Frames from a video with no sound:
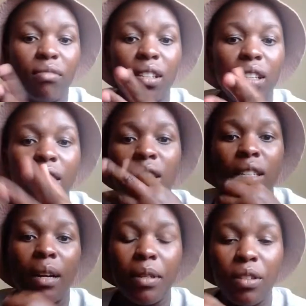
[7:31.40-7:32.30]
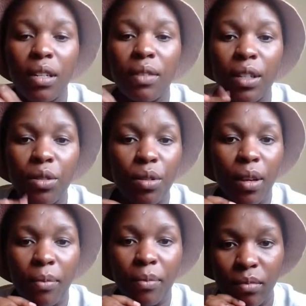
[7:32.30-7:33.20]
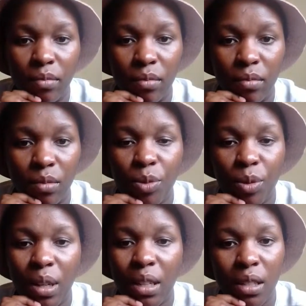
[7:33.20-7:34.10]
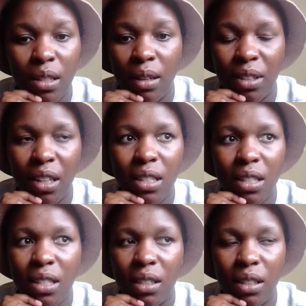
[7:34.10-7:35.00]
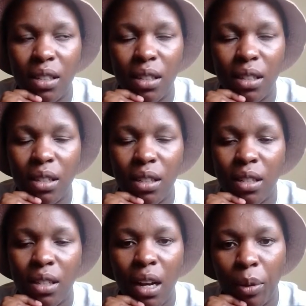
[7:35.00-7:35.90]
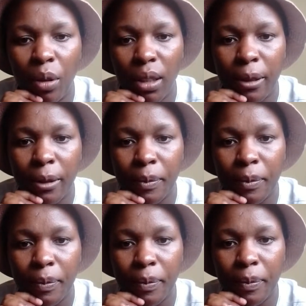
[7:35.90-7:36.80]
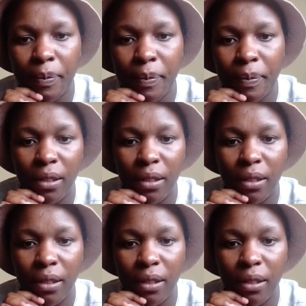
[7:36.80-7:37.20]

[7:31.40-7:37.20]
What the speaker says: it can be transferred to them. So it works in Africa. It's a global company.